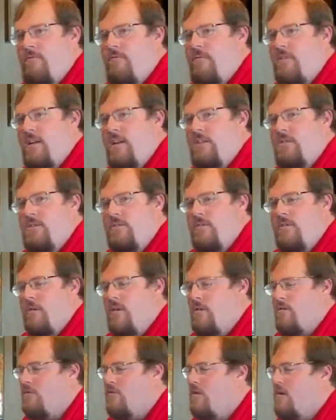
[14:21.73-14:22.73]
will let you
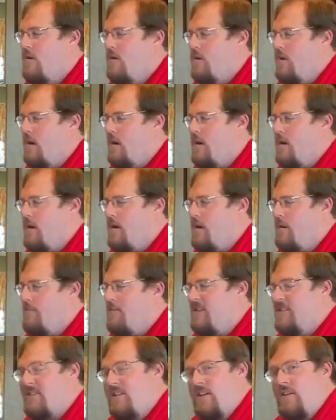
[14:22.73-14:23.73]
know
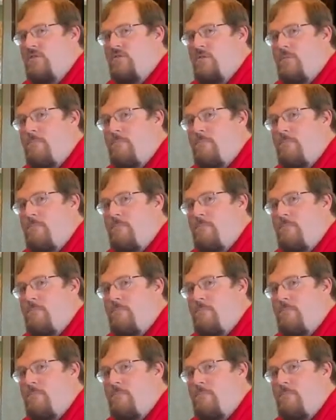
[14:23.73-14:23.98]
and send you